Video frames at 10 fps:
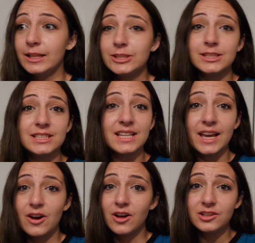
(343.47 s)
let's just
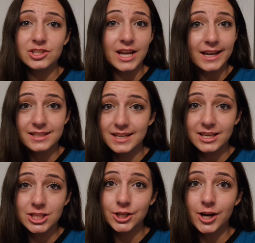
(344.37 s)
say all Jags
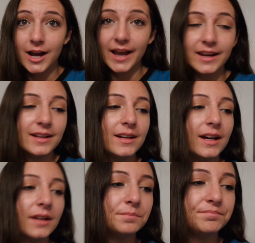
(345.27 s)
Nation cried.
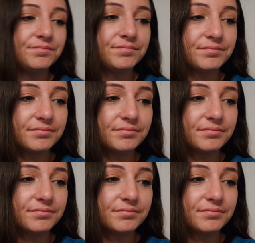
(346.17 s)
Um,